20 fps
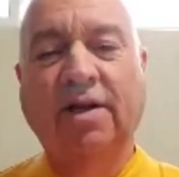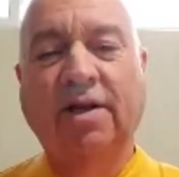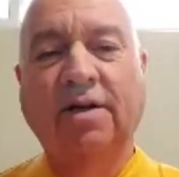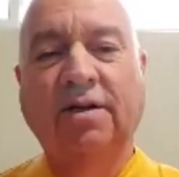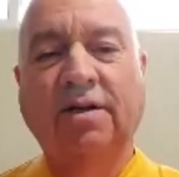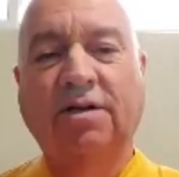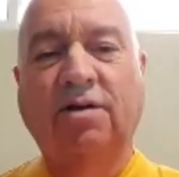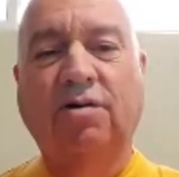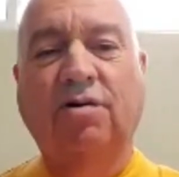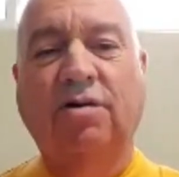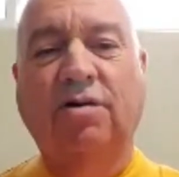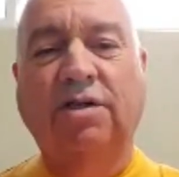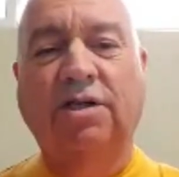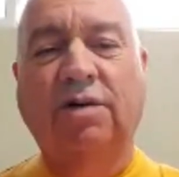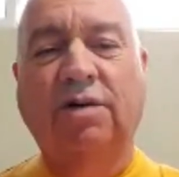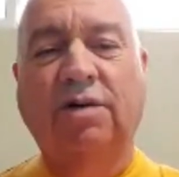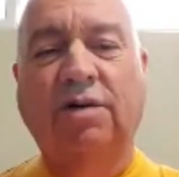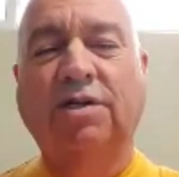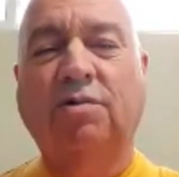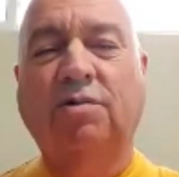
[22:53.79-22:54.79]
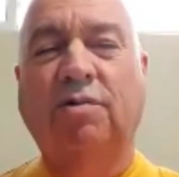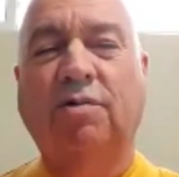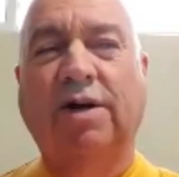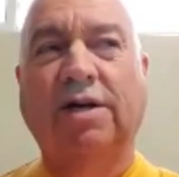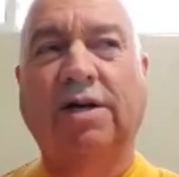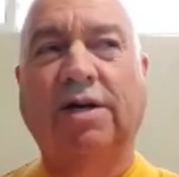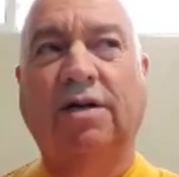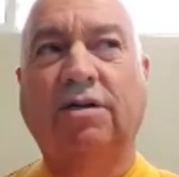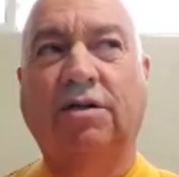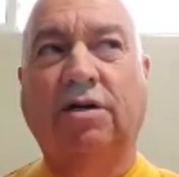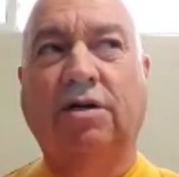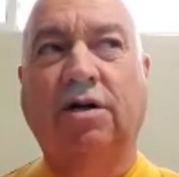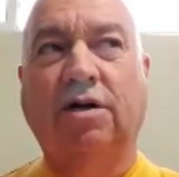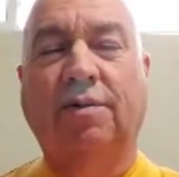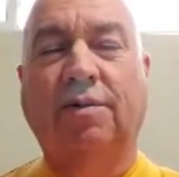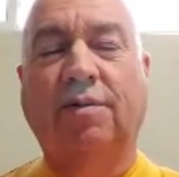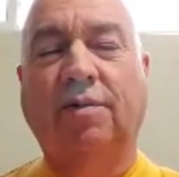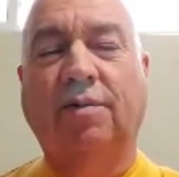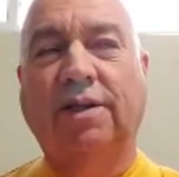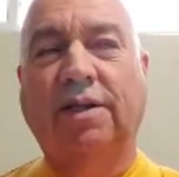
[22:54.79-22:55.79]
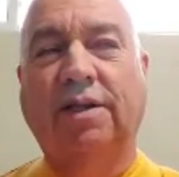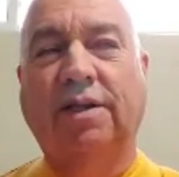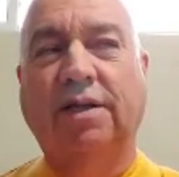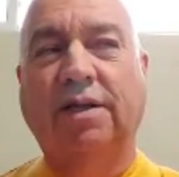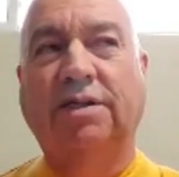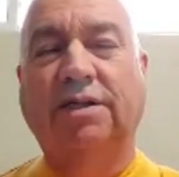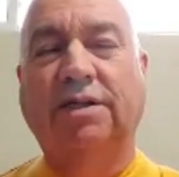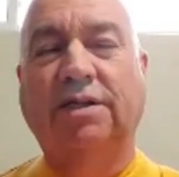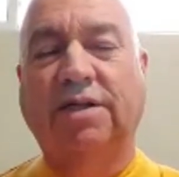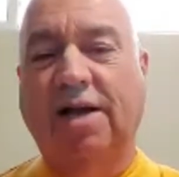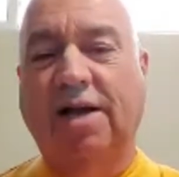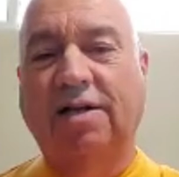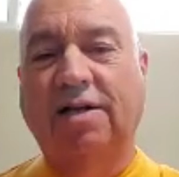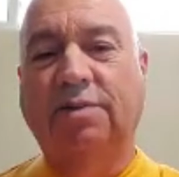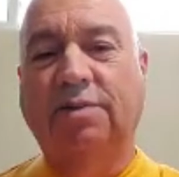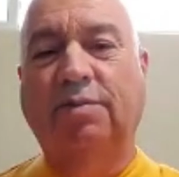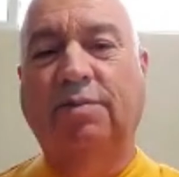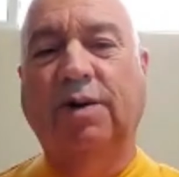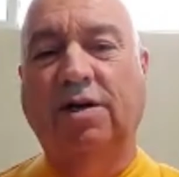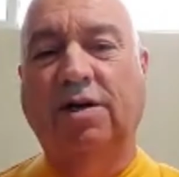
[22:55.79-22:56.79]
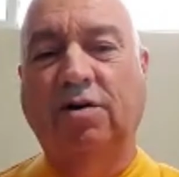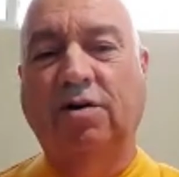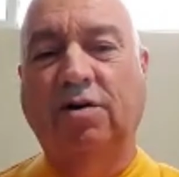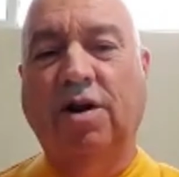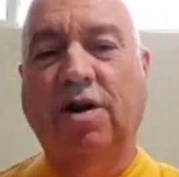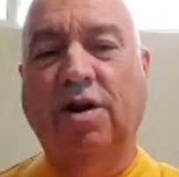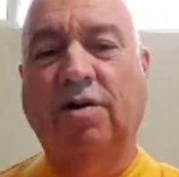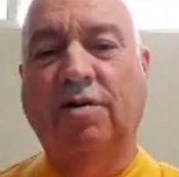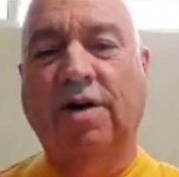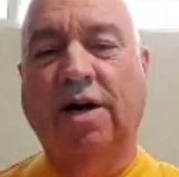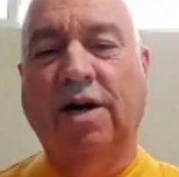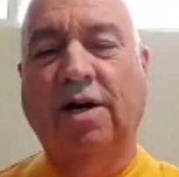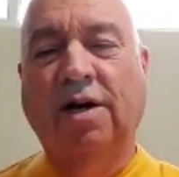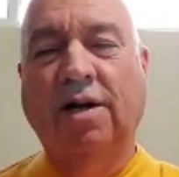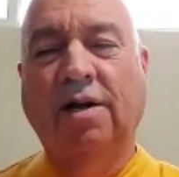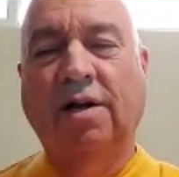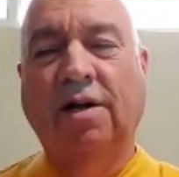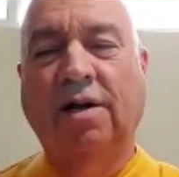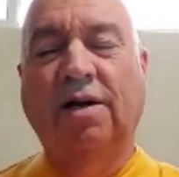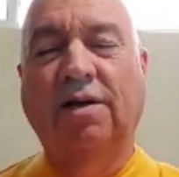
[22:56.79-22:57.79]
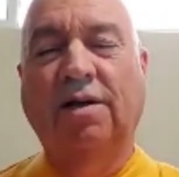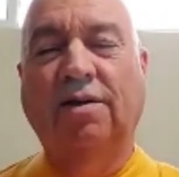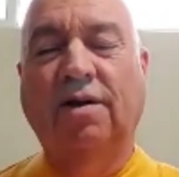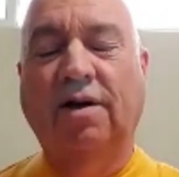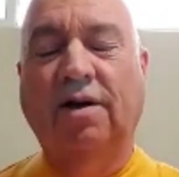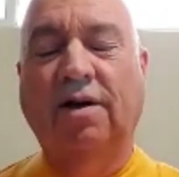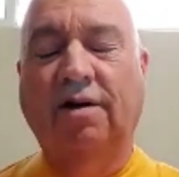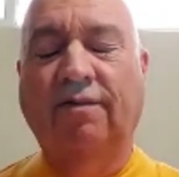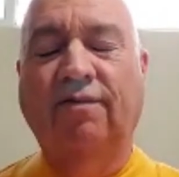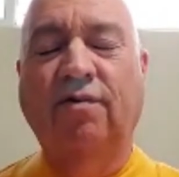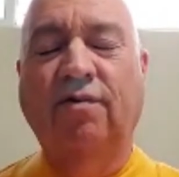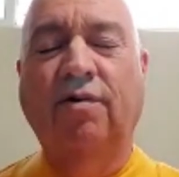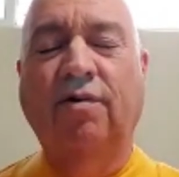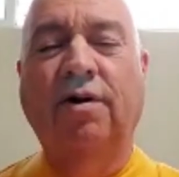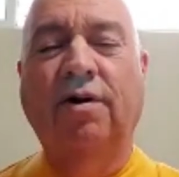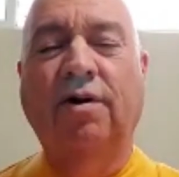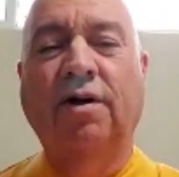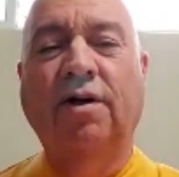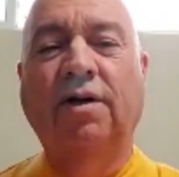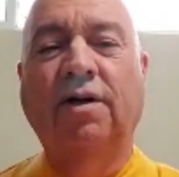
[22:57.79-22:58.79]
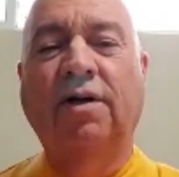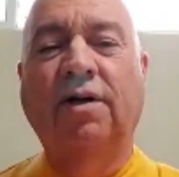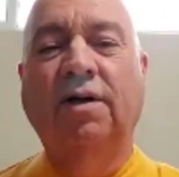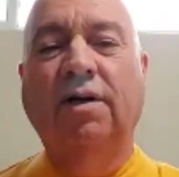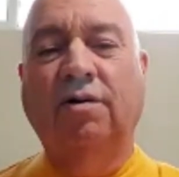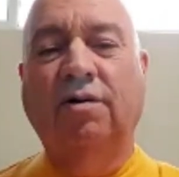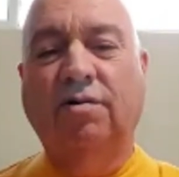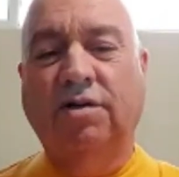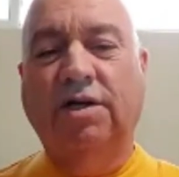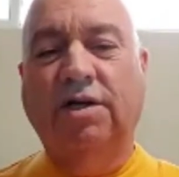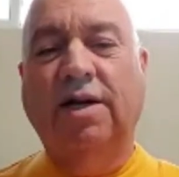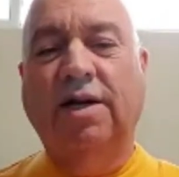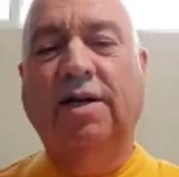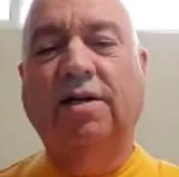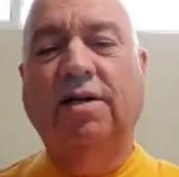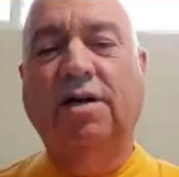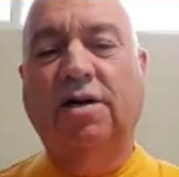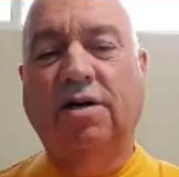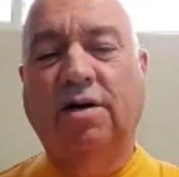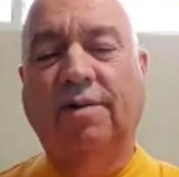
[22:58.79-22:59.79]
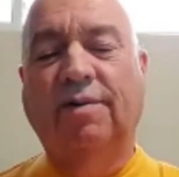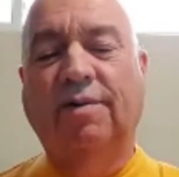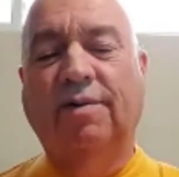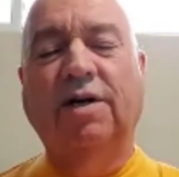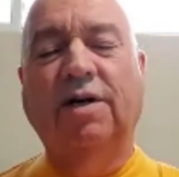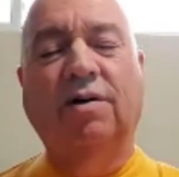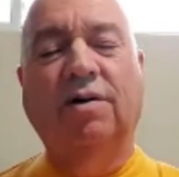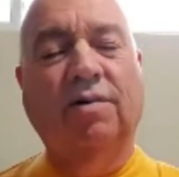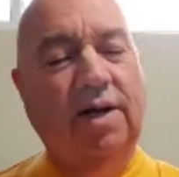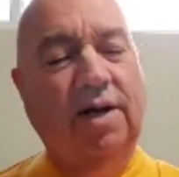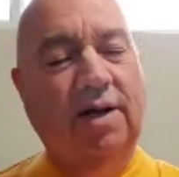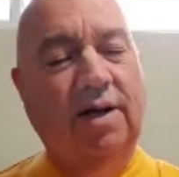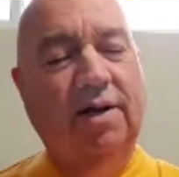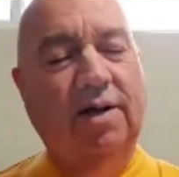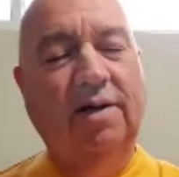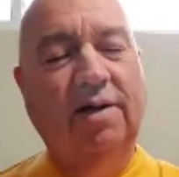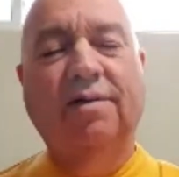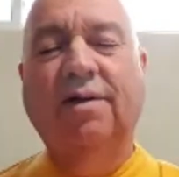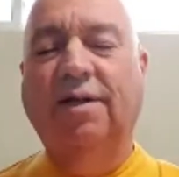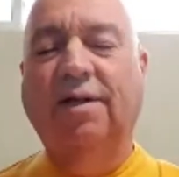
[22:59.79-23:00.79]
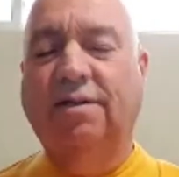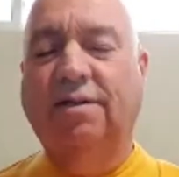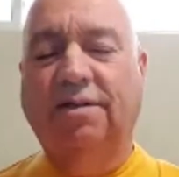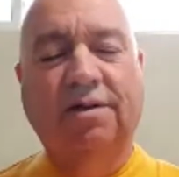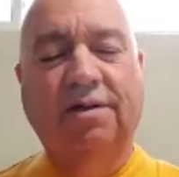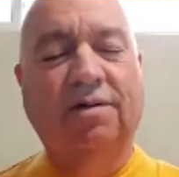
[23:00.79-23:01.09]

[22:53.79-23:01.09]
So Krishna was quite disturbed with the stance by Duryodhana, and therefore Krishna had determined, okay, that's it,